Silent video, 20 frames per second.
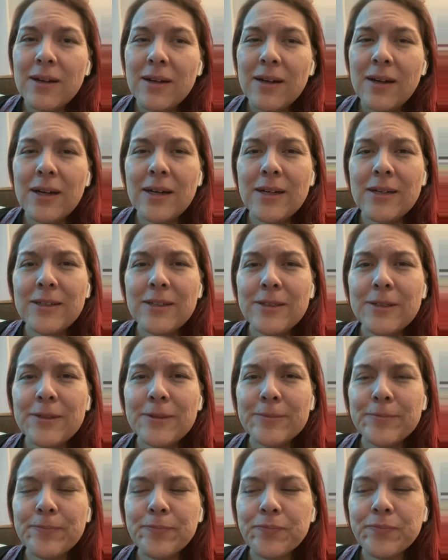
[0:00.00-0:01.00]

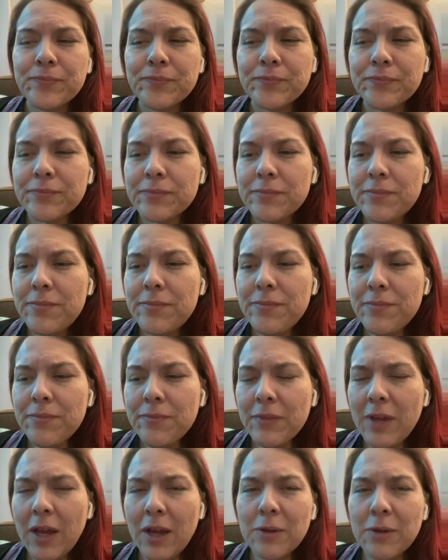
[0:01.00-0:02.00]
Um,
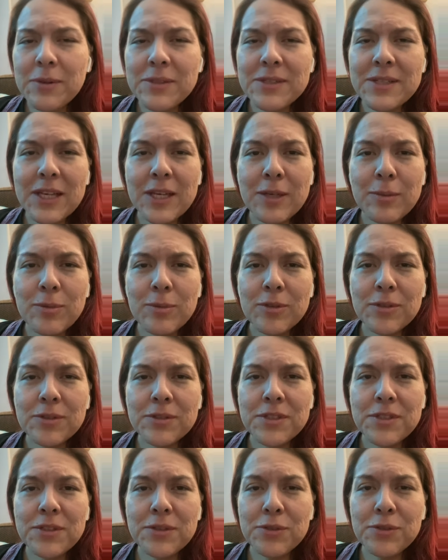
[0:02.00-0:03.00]
I was able
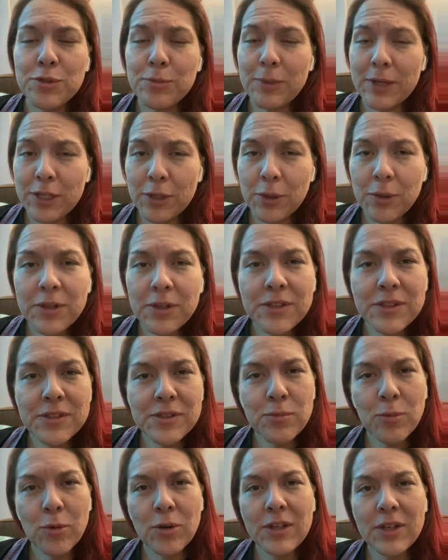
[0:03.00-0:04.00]
to do my yoga this
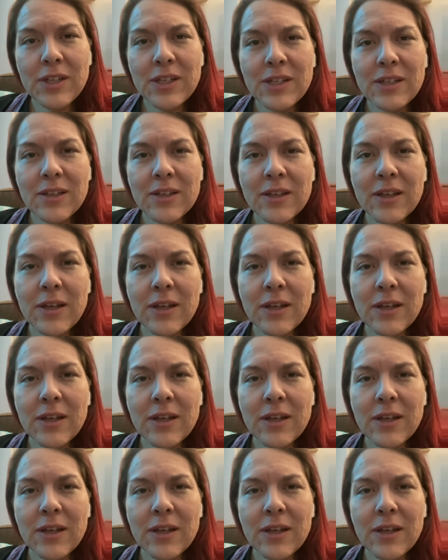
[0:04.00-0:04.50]
morning.